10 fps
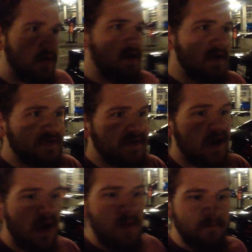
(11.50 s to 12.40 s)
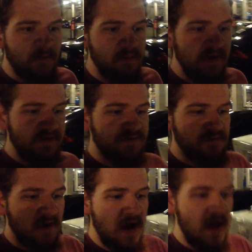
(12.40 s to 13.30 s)
It is time for me to
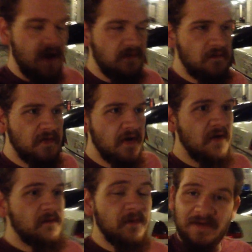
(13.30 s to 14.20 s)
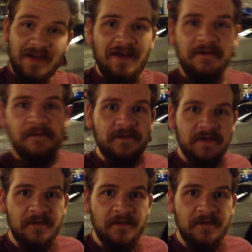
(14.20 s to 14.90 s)
drive for Lyft